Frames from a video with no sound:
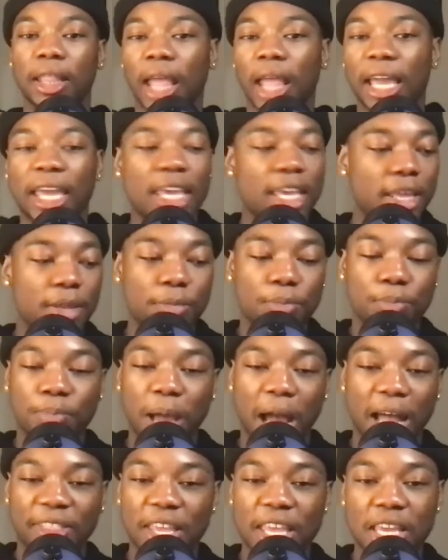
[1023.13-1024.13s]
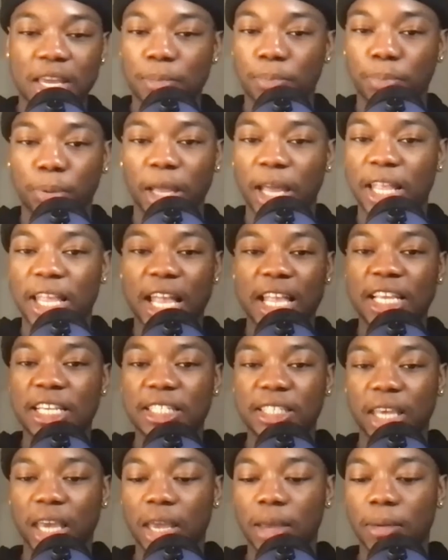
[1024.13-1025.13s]
Like I think he can play in any
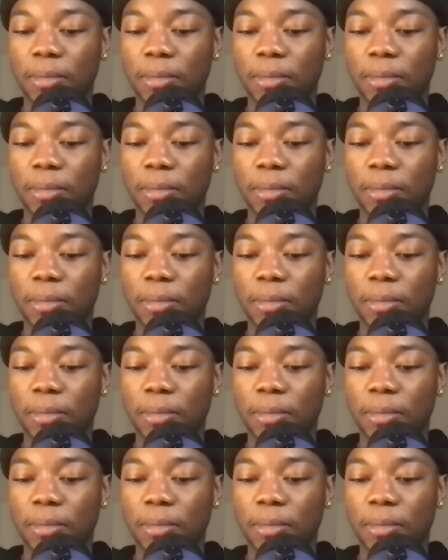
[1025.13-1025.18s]
scheme.